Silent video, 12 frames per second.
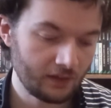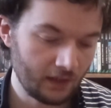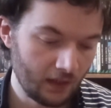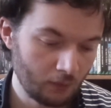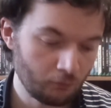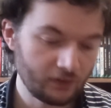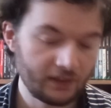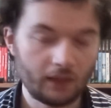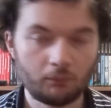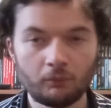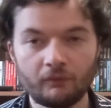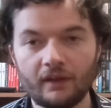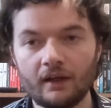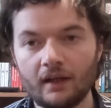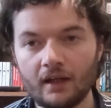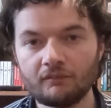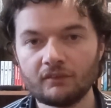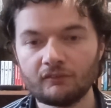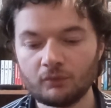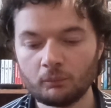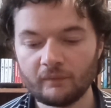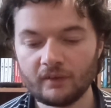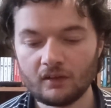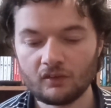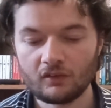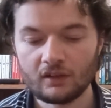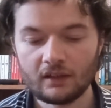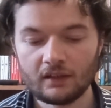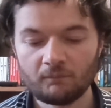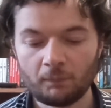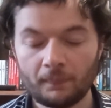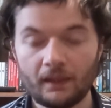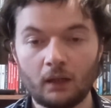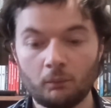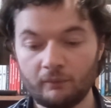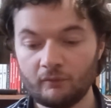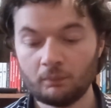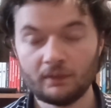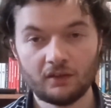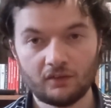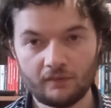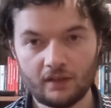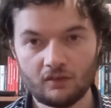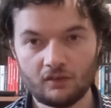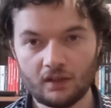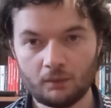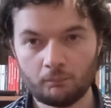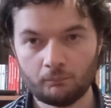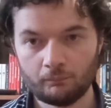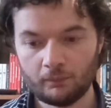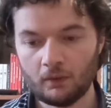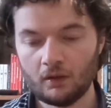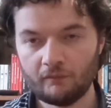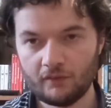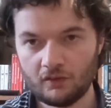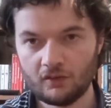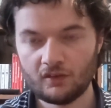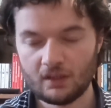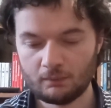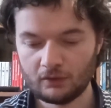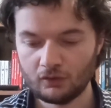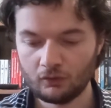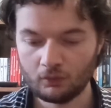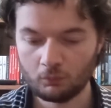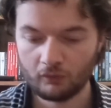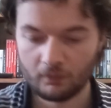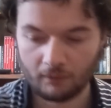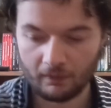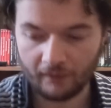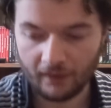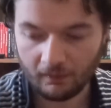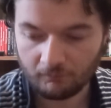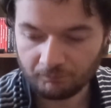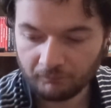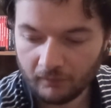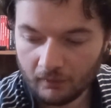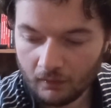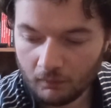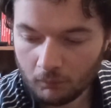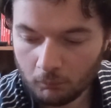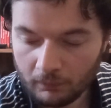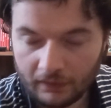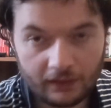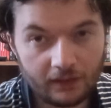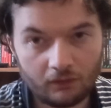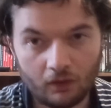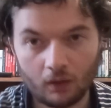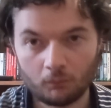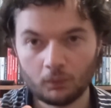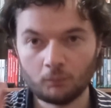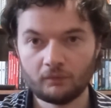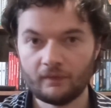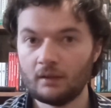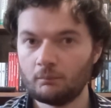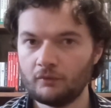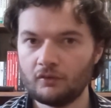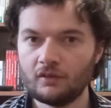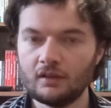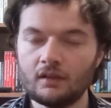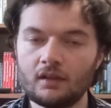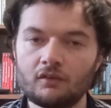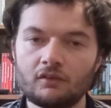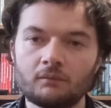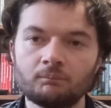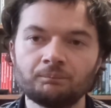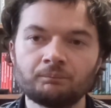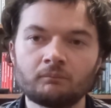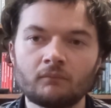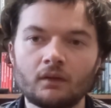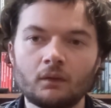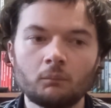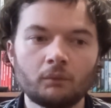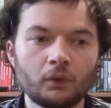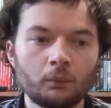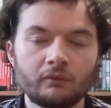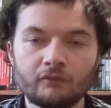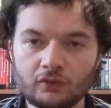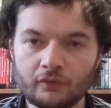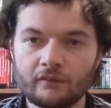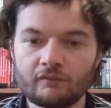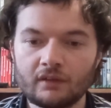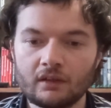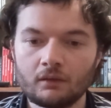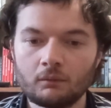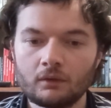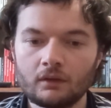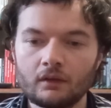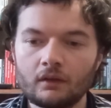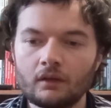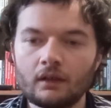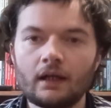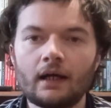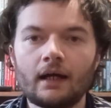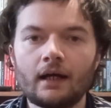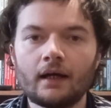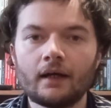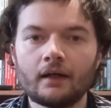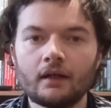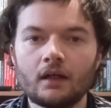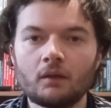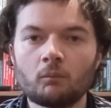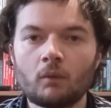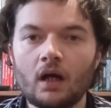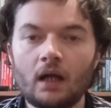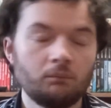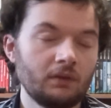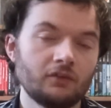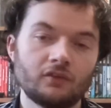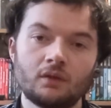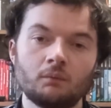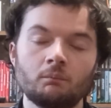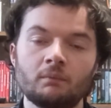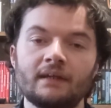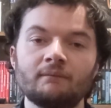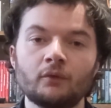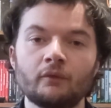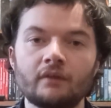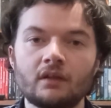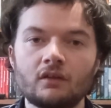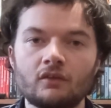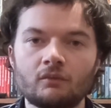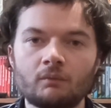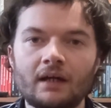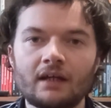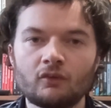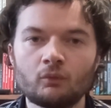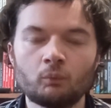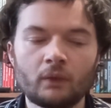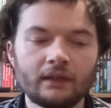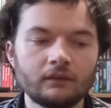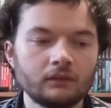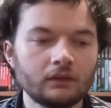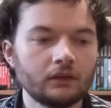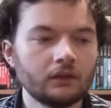I'm really happy with that. I've had fun with this. I'll be replacing the inside part of this that's damaged, don't you worry about that. But any harm comes to that pristine disc. But I hope you enjoyed the video. I plan to do many more of these as and when.